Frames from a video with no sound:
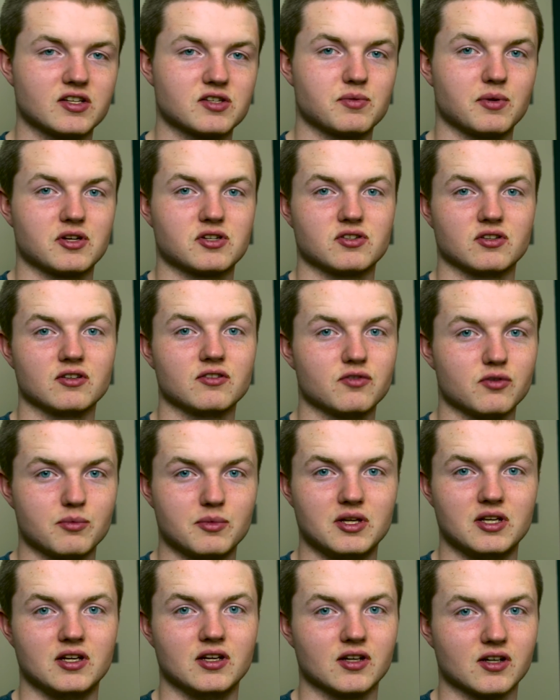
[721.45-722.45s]
especially for
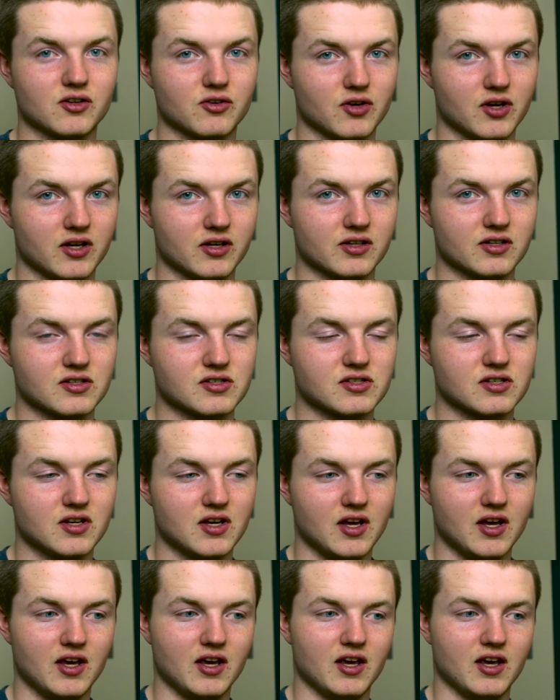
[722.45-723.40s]
media creators.